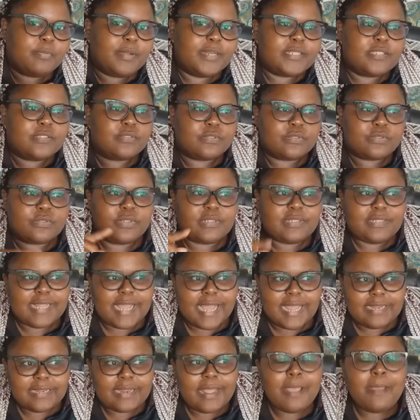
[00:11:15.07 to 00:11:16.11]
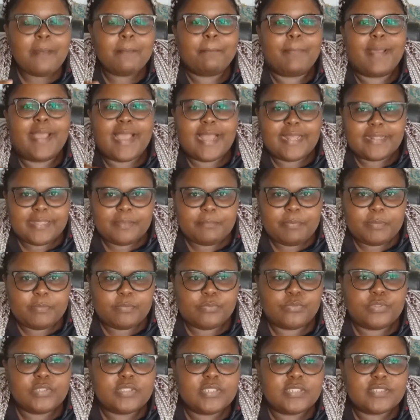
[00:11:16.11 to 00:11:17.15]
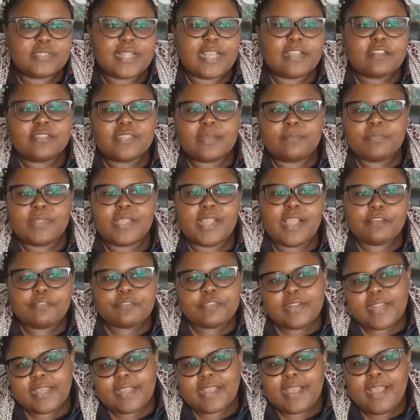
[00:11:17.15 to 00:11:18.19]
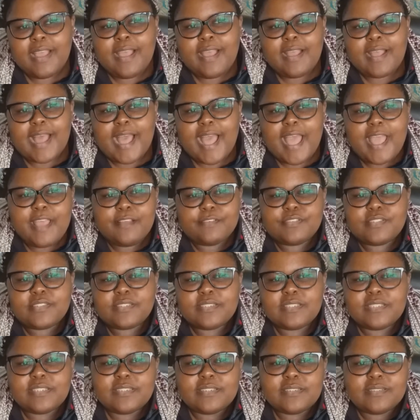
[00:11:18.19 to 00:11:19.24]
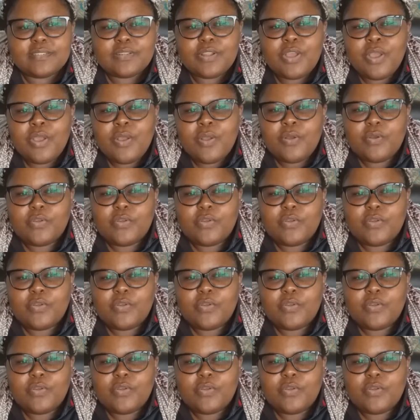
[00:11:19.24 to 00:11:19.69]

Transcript: but is also done by other people, which is like something I feel like I have seen,